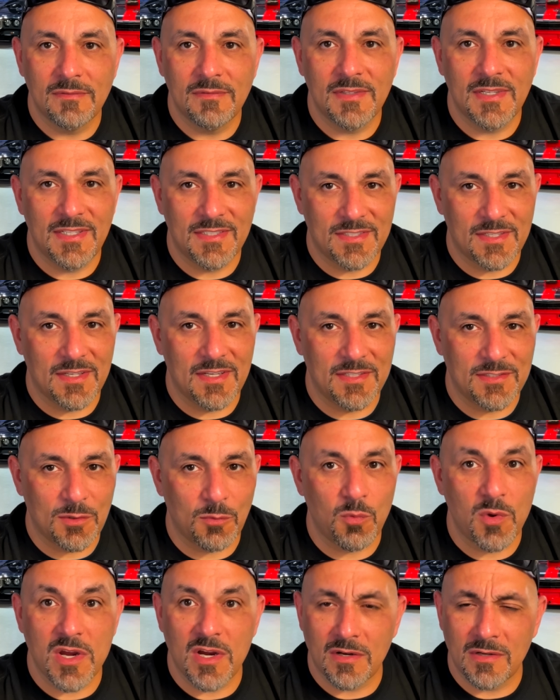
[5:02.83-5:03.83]
It's a
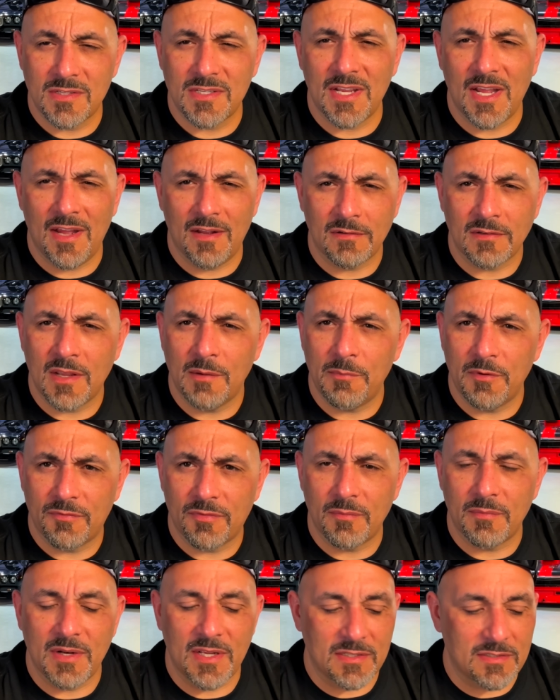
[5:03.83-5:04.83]
weird sound coming
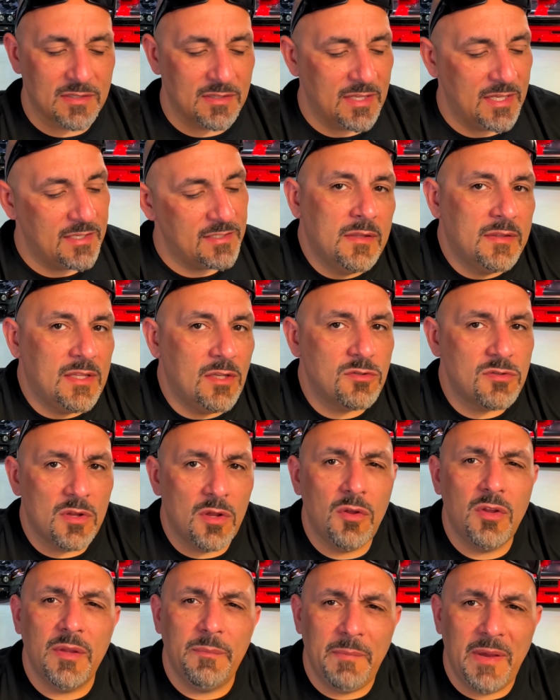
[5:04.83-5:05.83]
from an Escalade. Those are the
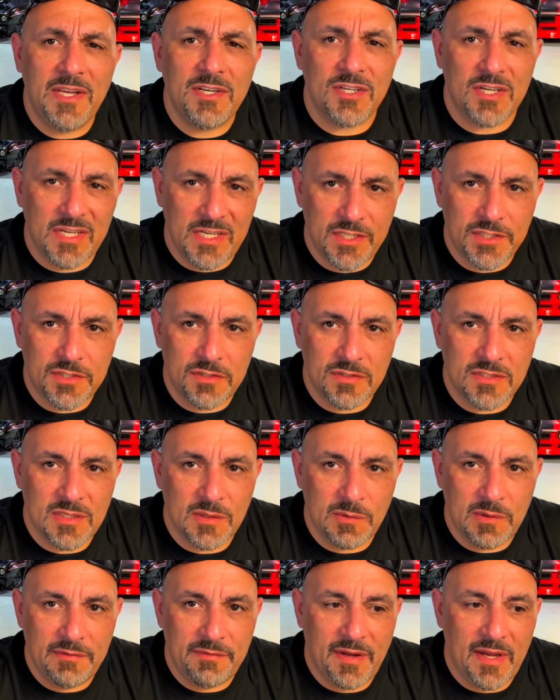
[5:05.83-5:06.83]
only major issues that
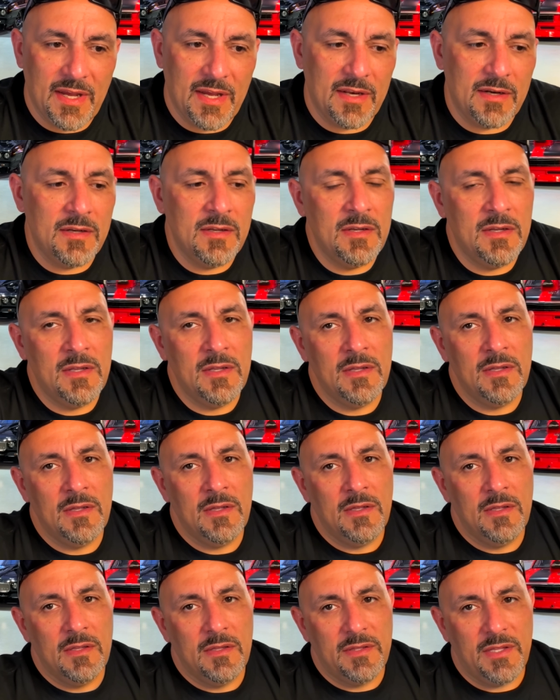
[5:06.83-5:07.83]
we've had.
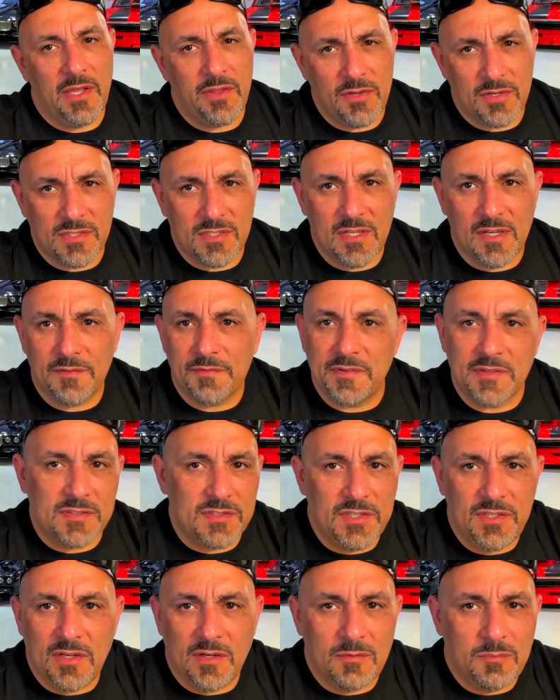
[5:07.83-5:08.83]
The other stuff is,
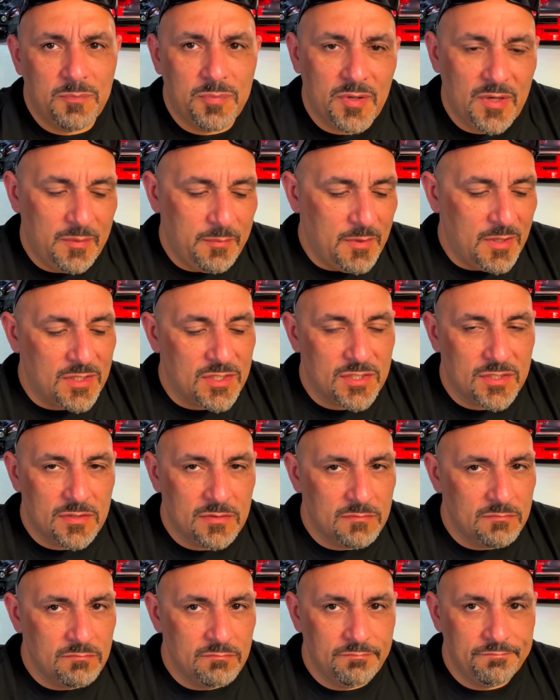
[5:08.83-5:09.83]
pretty much
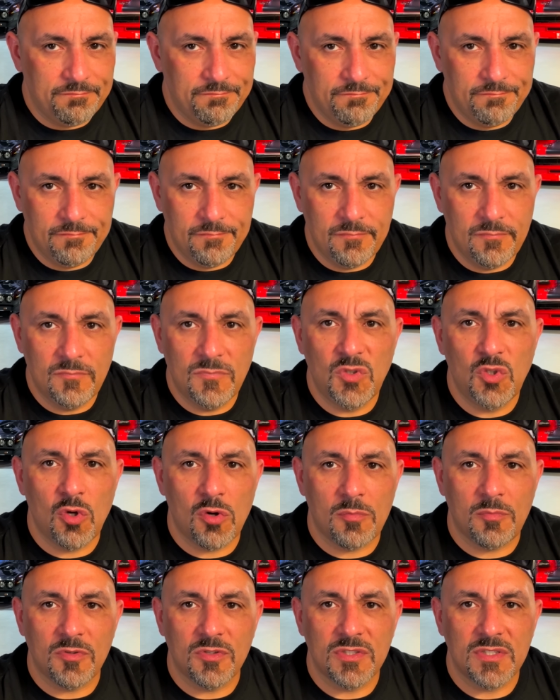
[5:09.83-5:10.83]

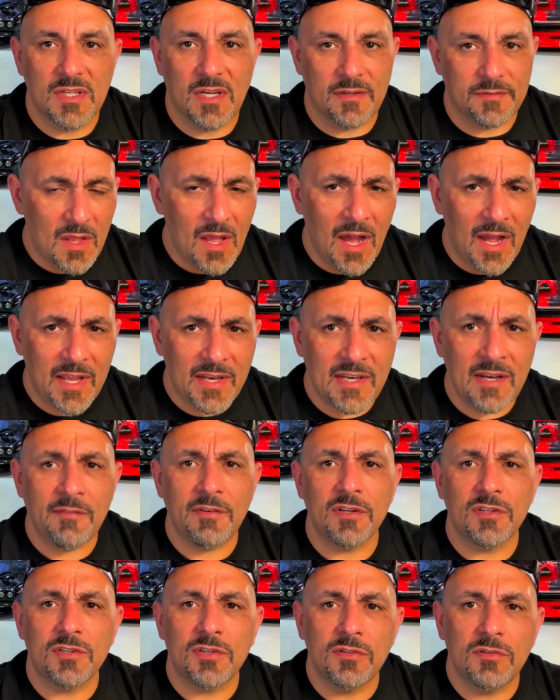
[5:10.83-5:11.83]
normal stuff. I had never
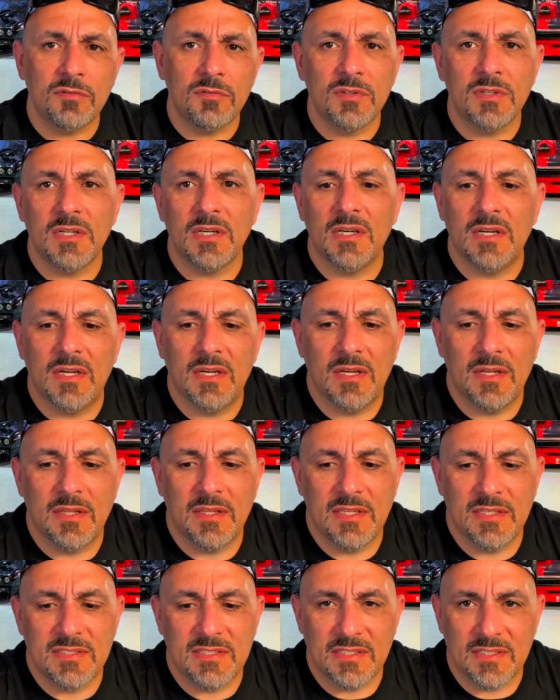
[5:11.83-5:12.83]
tuned
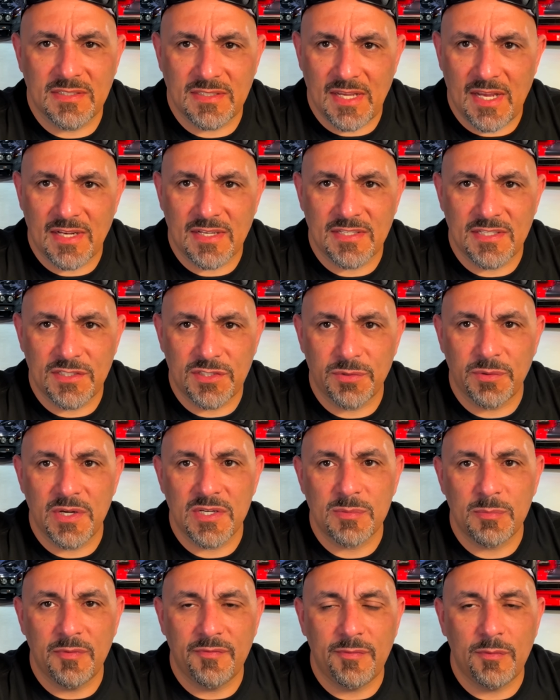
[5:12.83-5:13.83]
this exact
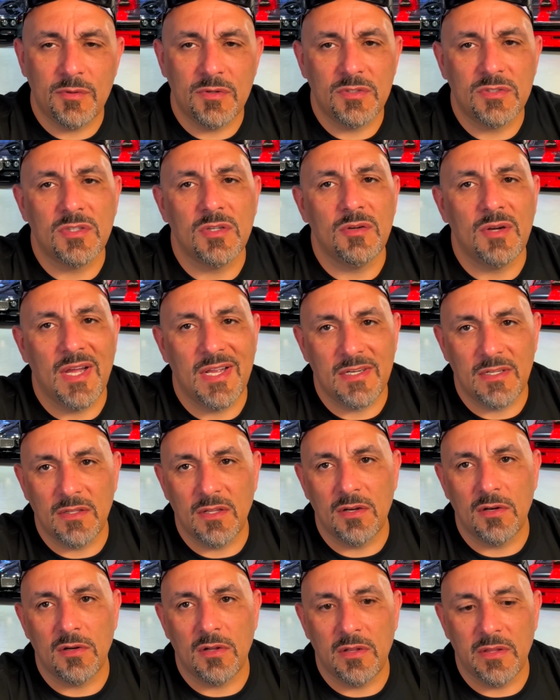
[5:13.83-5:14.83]
situation before, so I had to
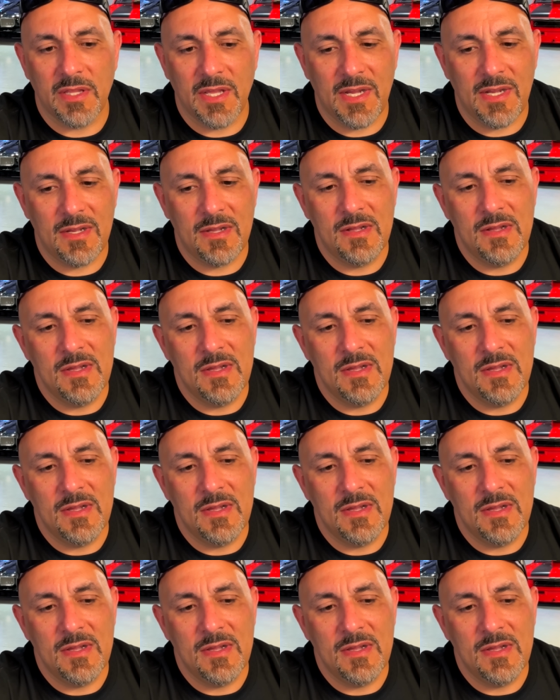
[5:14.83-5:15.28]
learn all that.